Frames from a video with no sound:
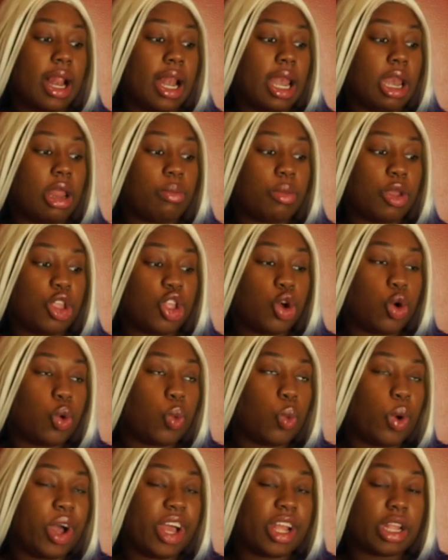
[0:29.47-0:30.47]
Let me know
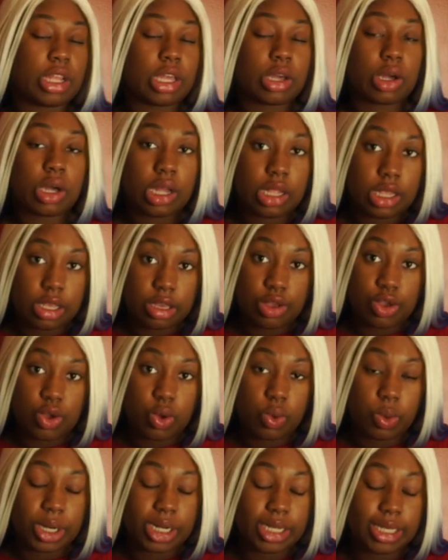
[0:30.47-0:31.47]
what content
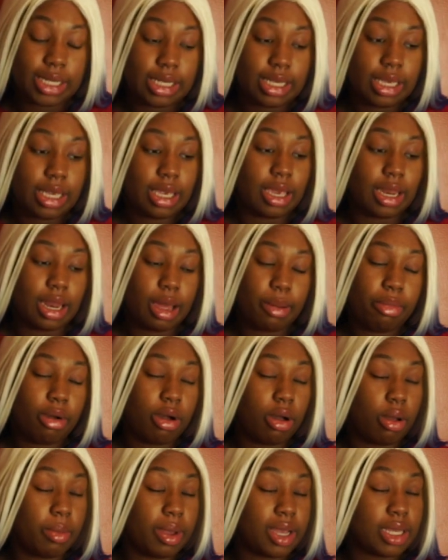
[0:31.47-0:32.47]
you want to see and I
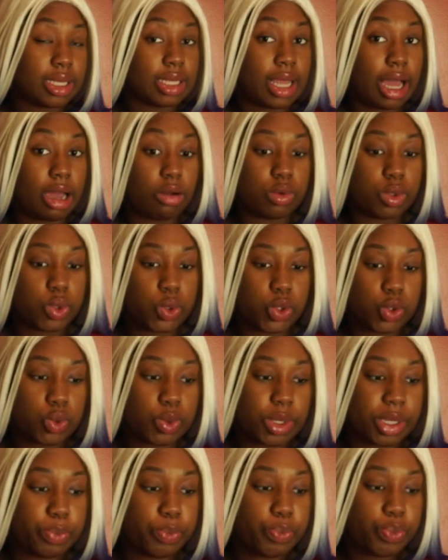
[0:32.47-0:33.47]
promise I will do
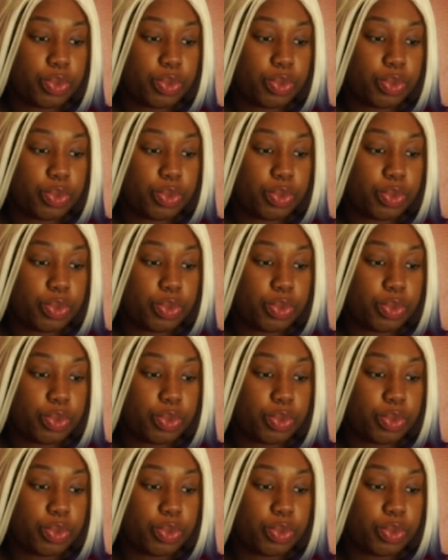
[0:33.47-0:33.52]
it.